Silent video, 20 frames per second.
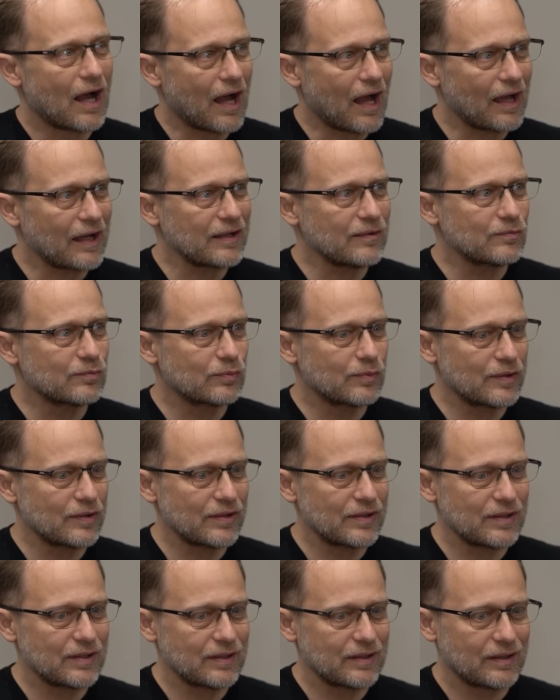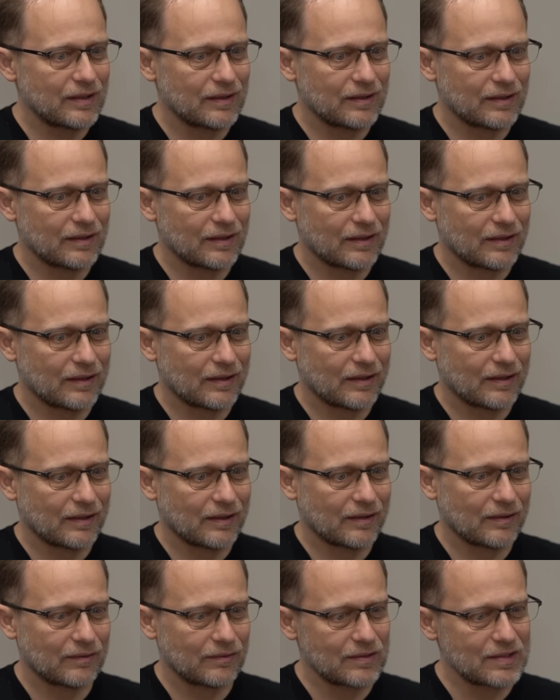I really
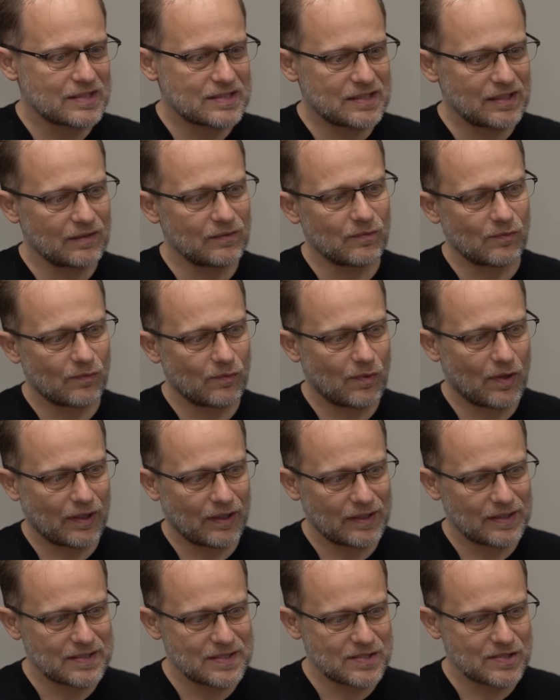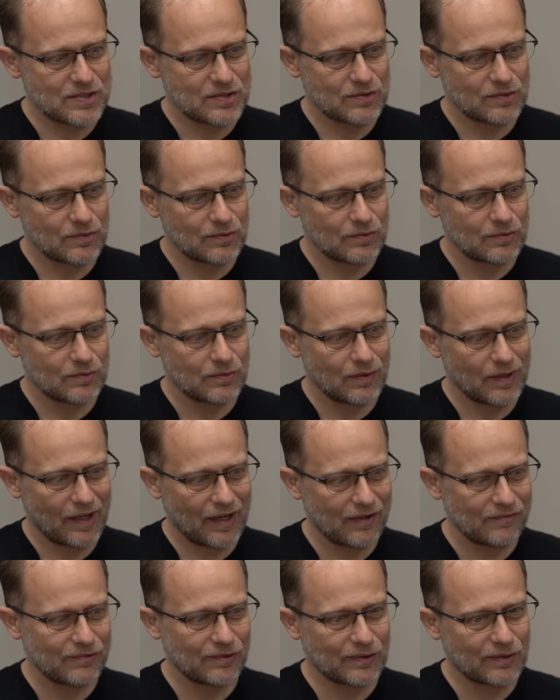didn't want to
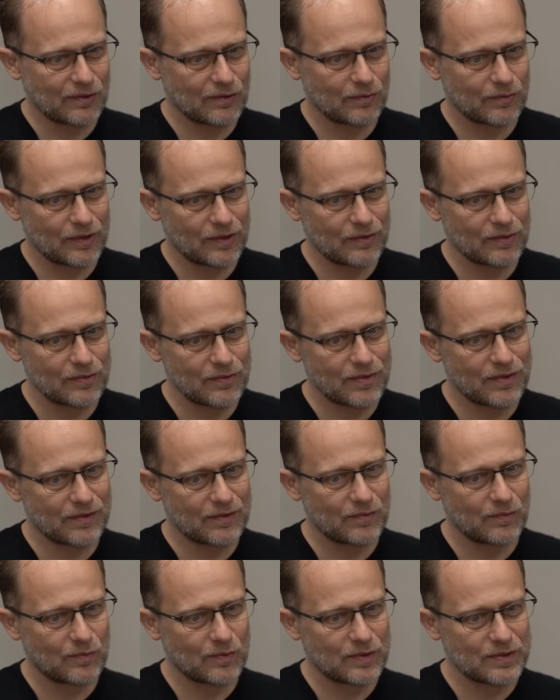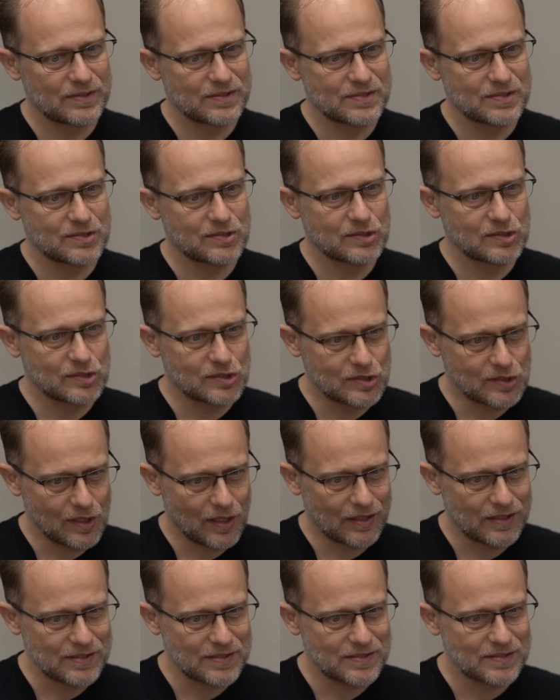have a career that was
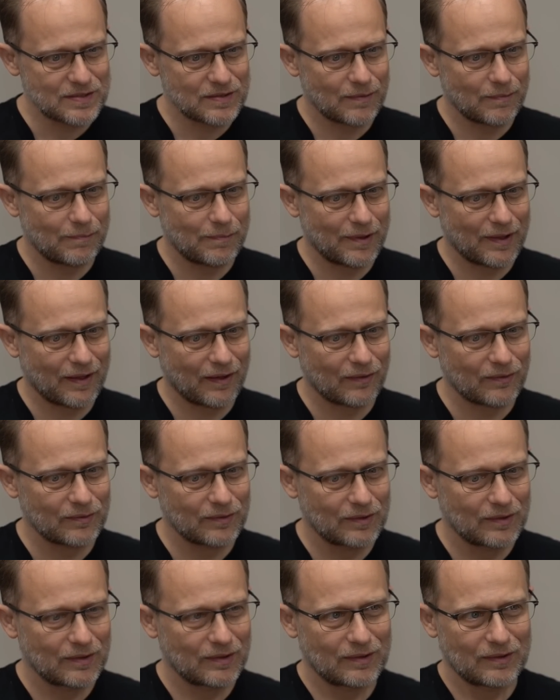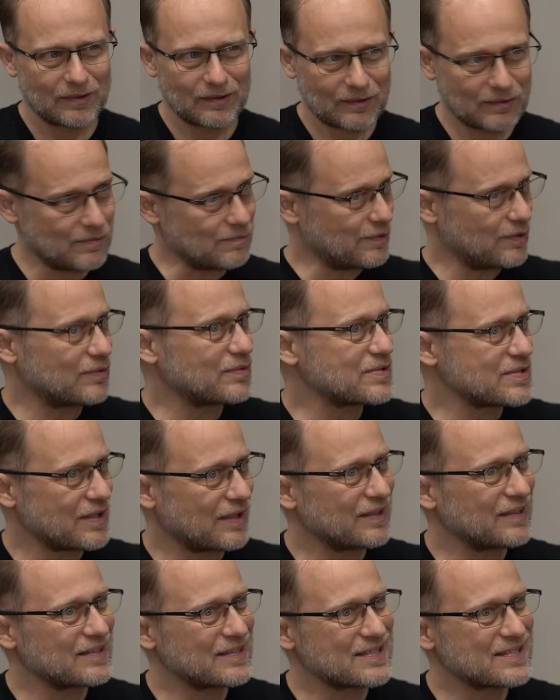just about computer
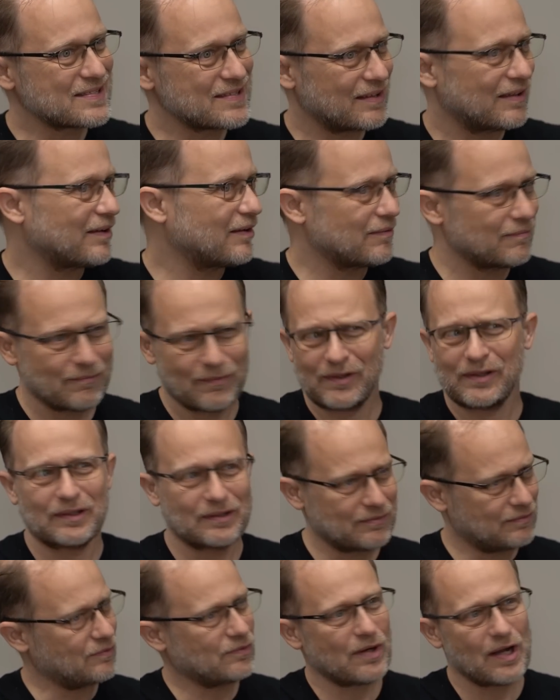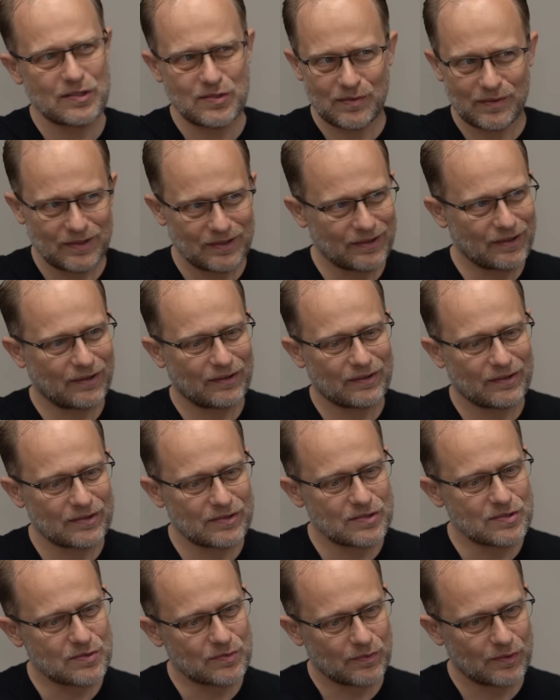science. Like graduated
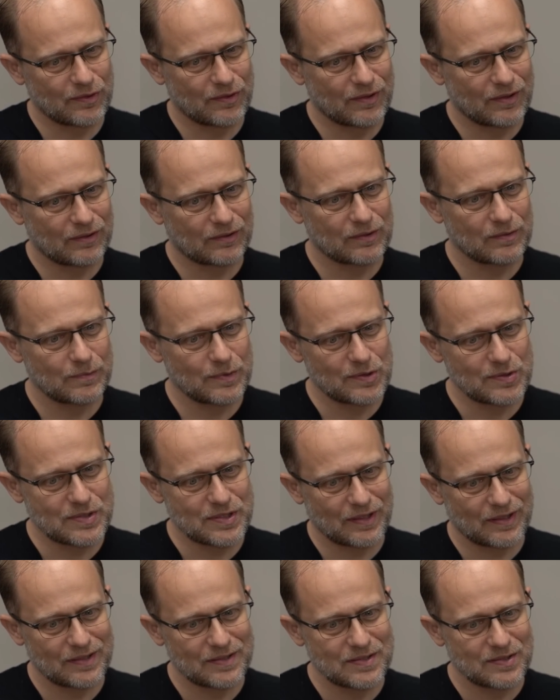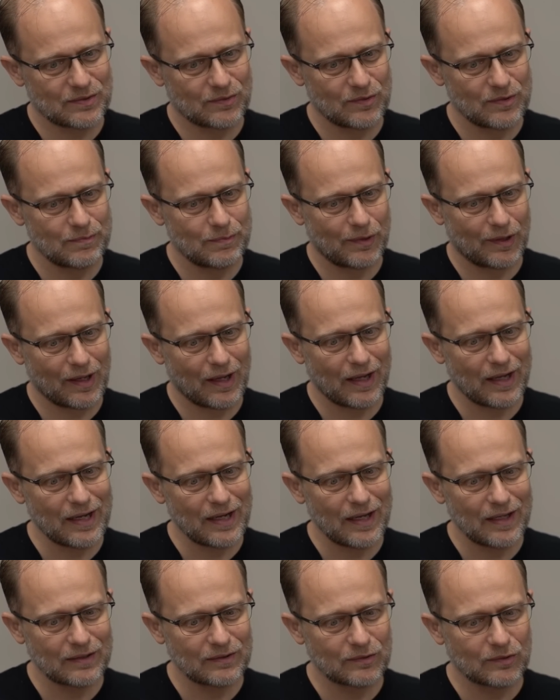college with a computer science degree, but I
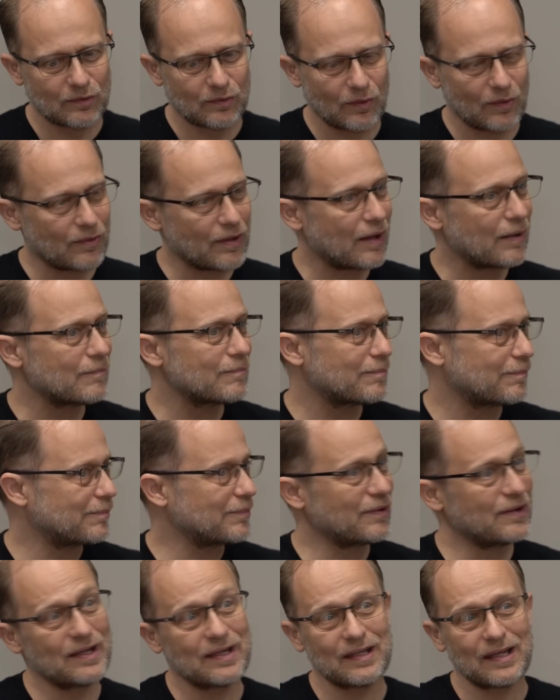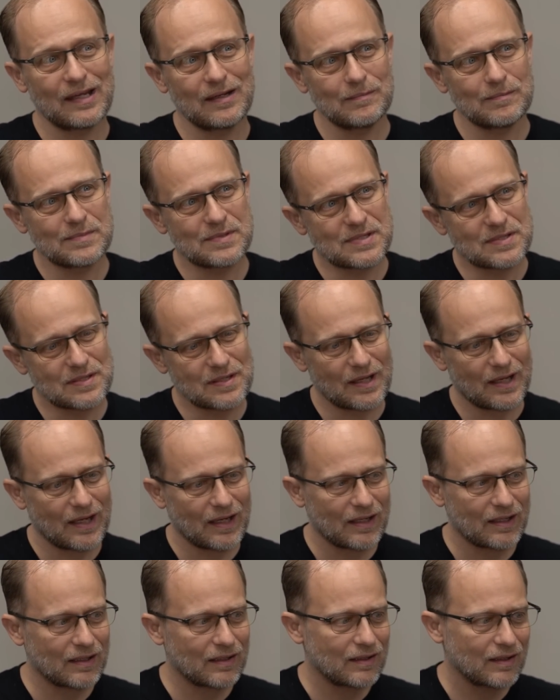had grown up playing games.
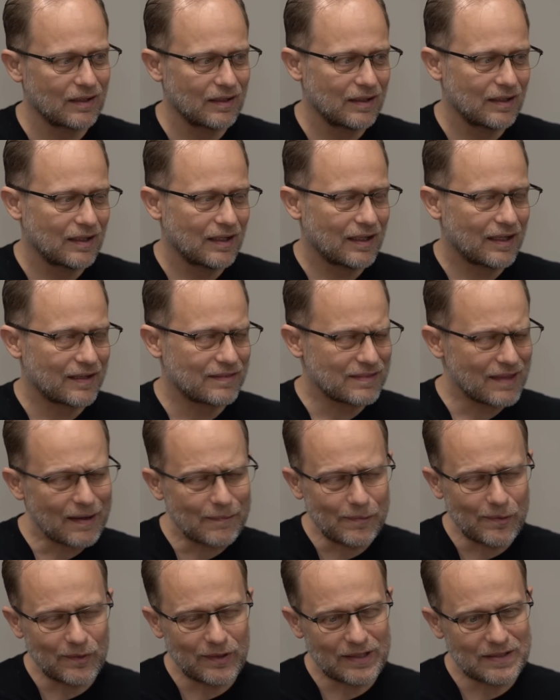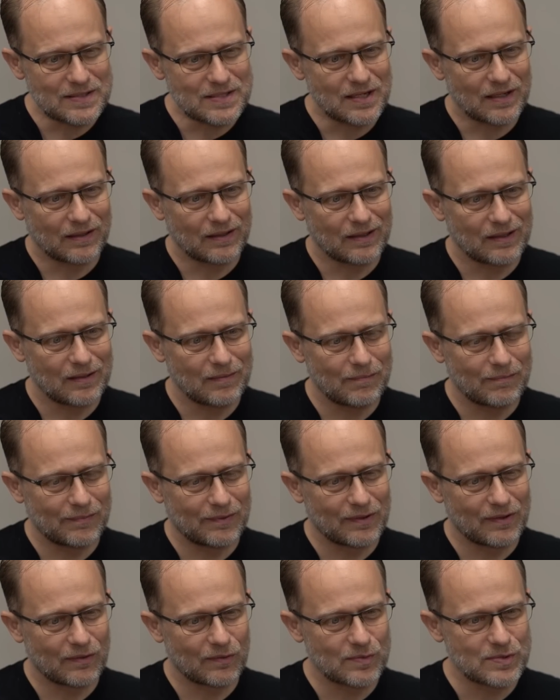And at that point in
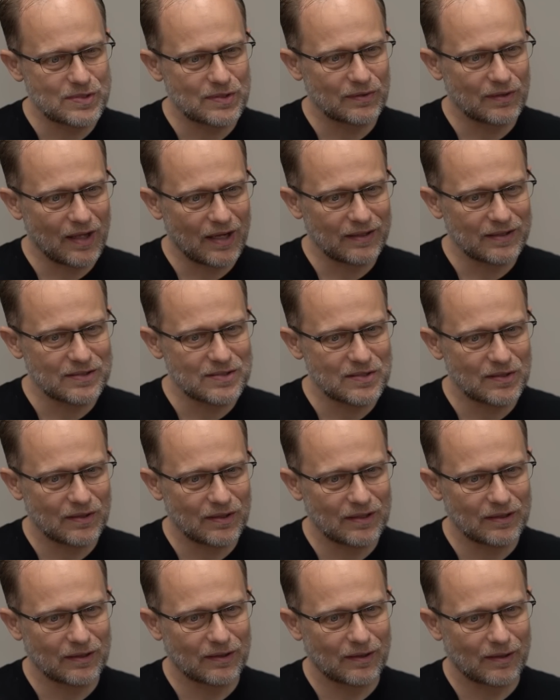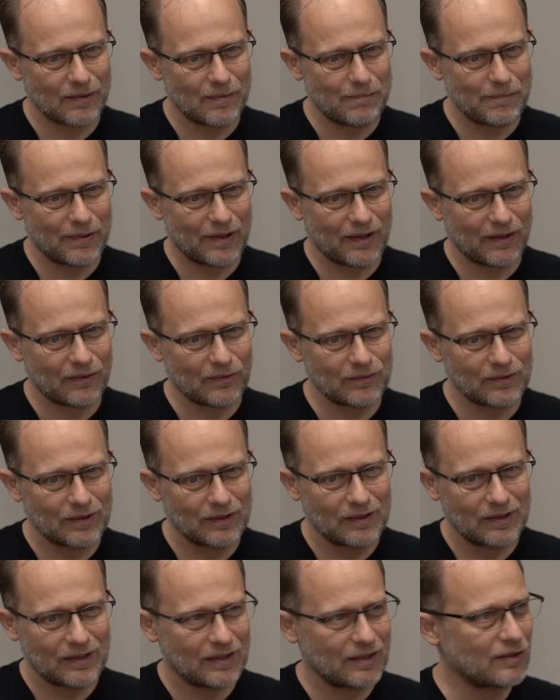time, there was a lot of talk about
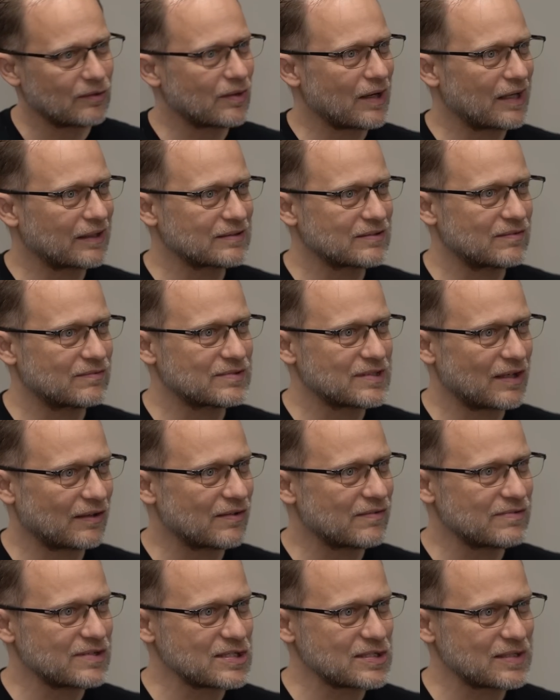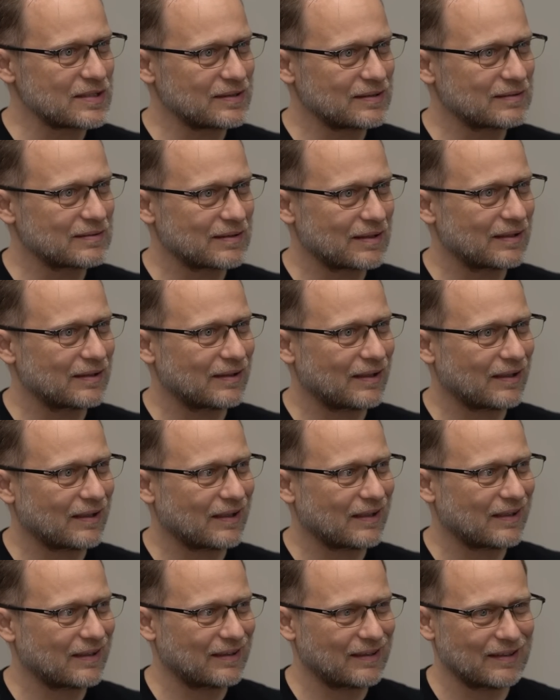interactive television,
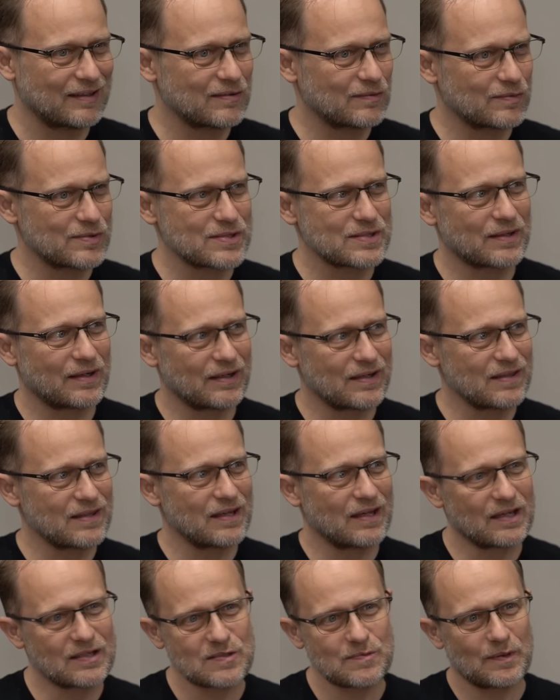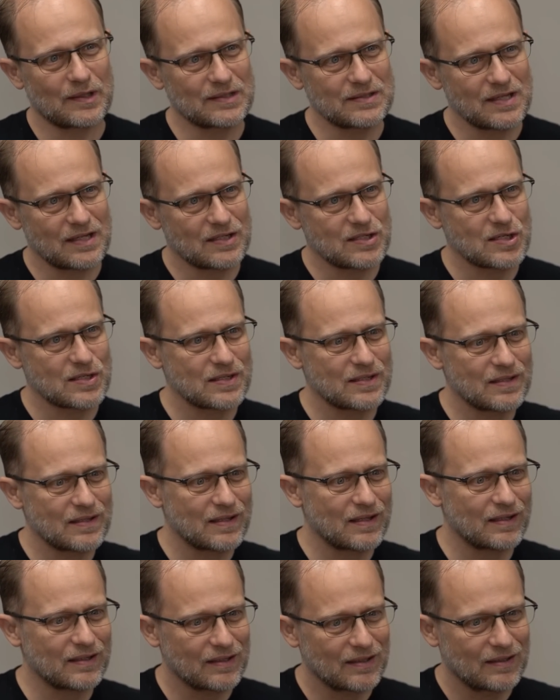and it was kind of the expectation
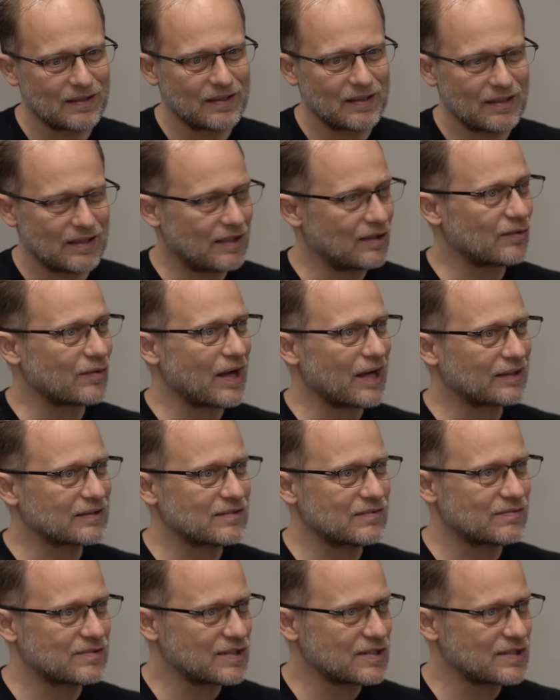that interactive